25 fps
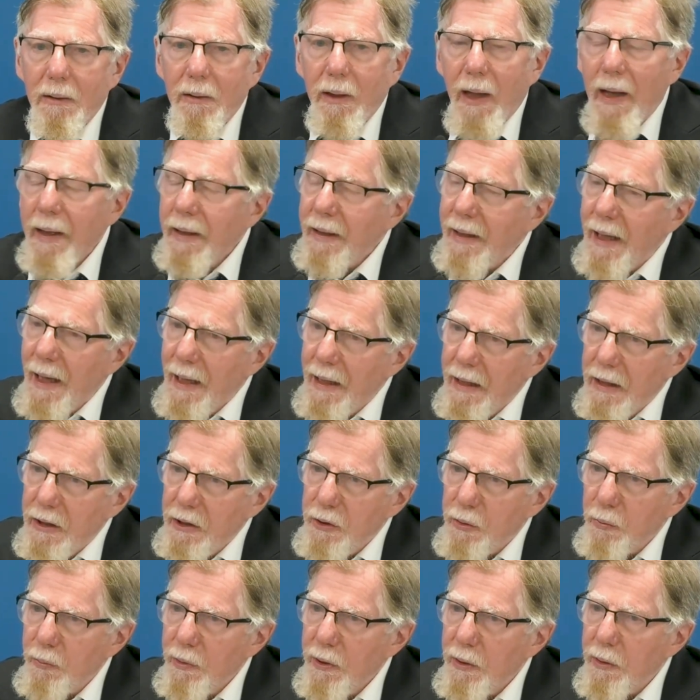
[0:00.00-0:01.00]

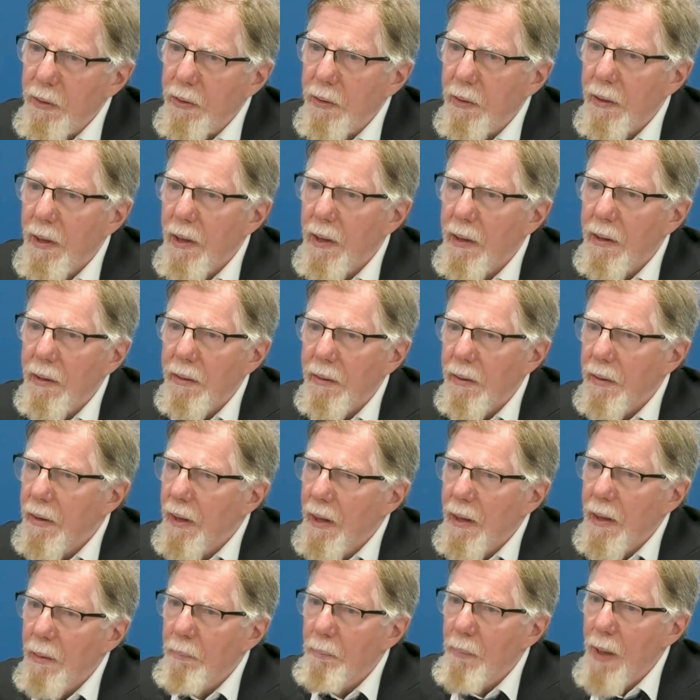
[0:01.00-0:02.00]
engage with
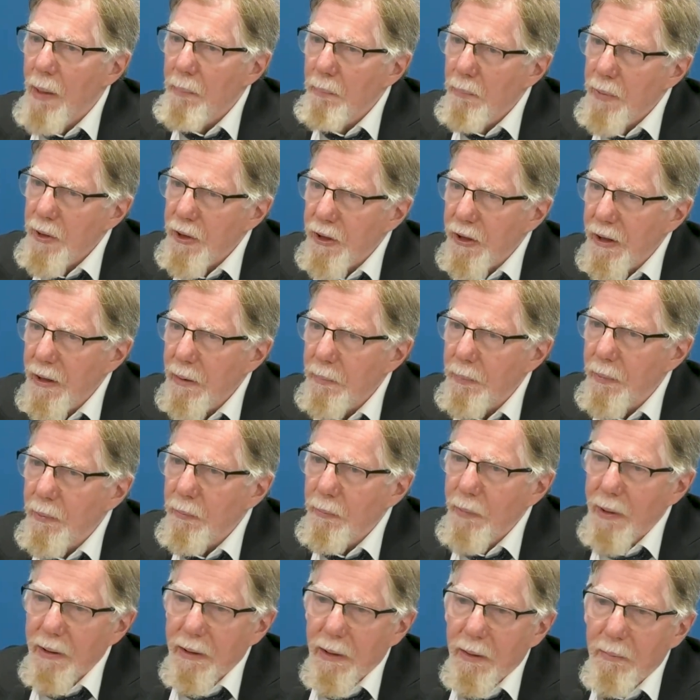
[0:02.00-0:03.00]
their membership
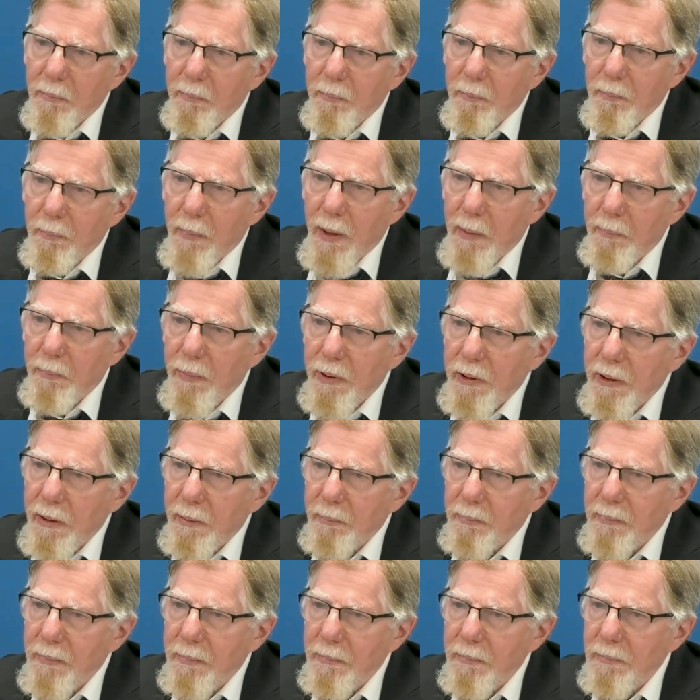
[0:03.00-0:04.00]
and whether
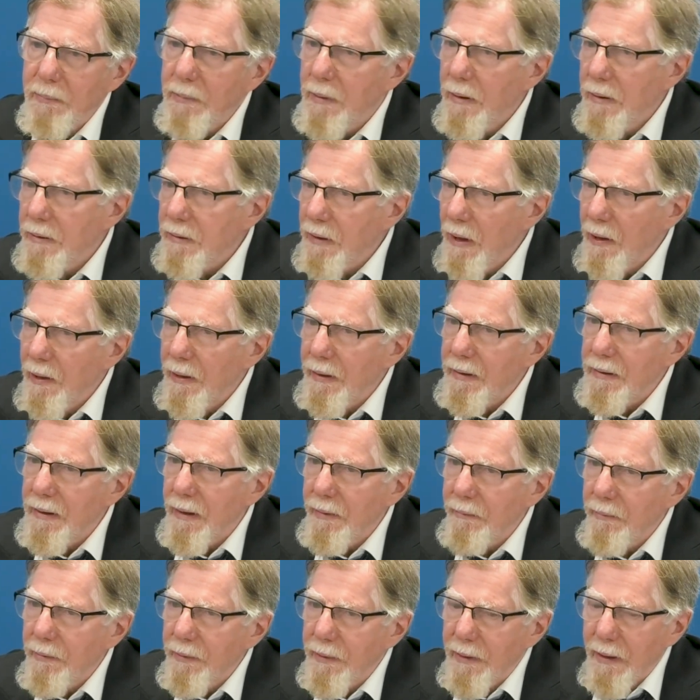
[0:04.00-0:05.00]
membership decides
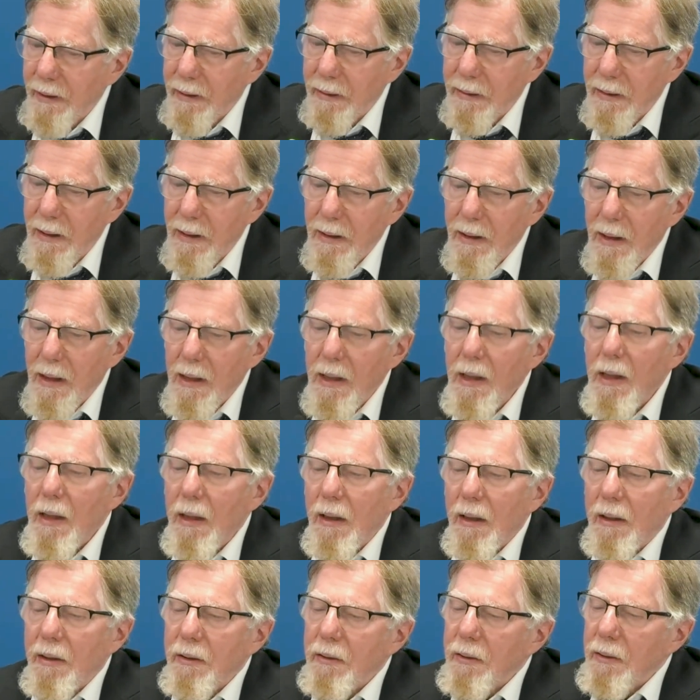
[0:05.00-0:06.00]
everything.
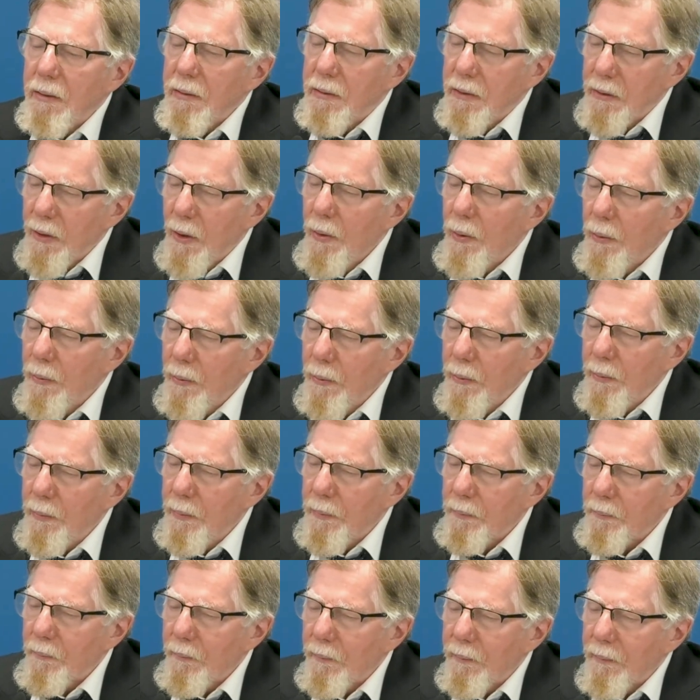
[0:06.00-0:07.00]
So
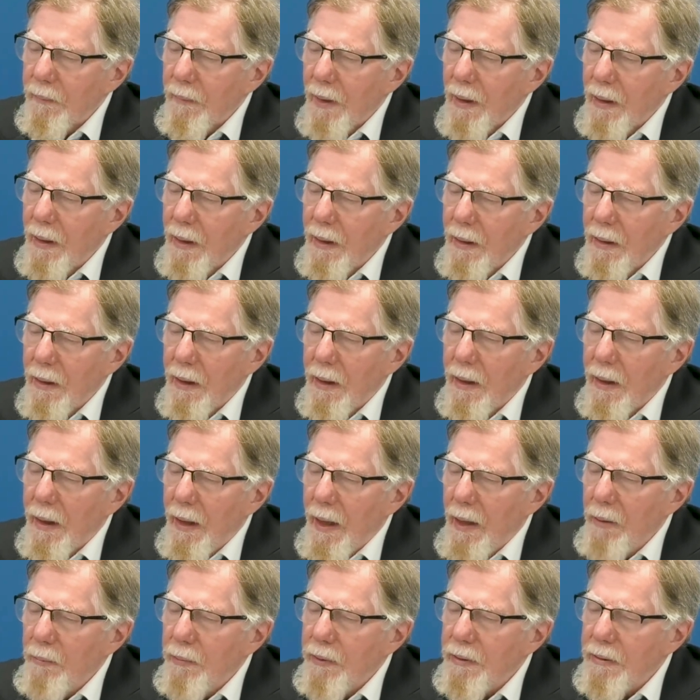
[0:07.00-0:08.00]

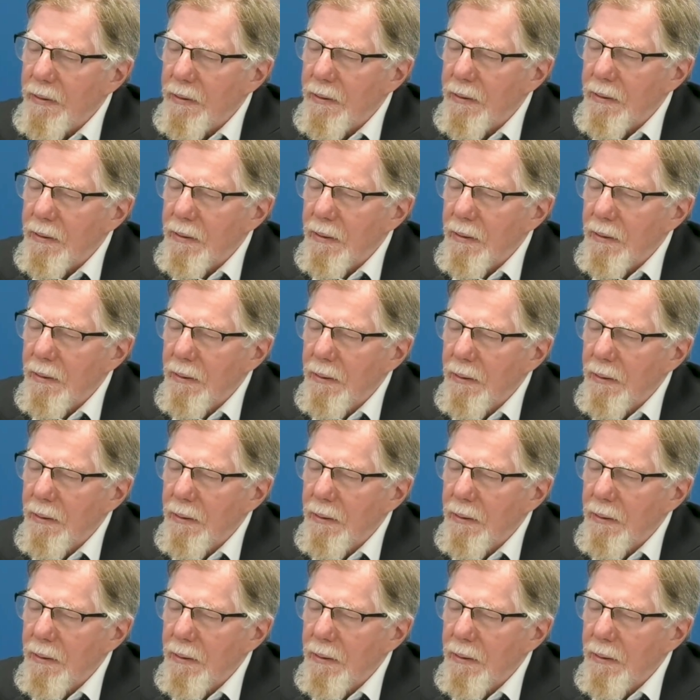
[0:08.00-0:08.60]
it was